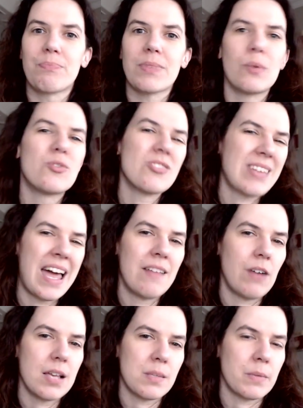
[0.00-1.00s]
which is kind of
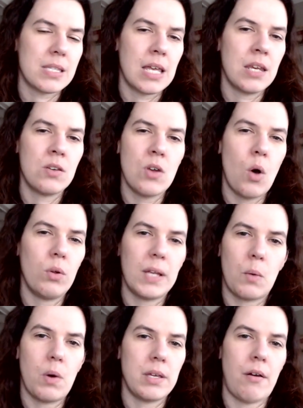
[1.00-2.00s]
awesome because I didn't know
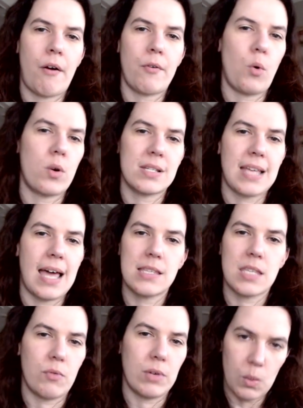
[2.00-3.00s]
like what yarn or size
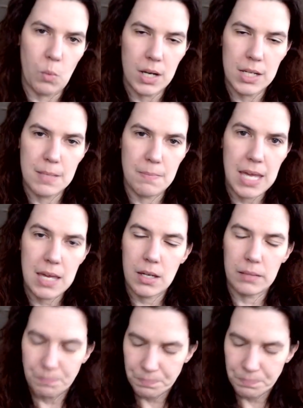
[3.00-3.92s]
I really wanted to make.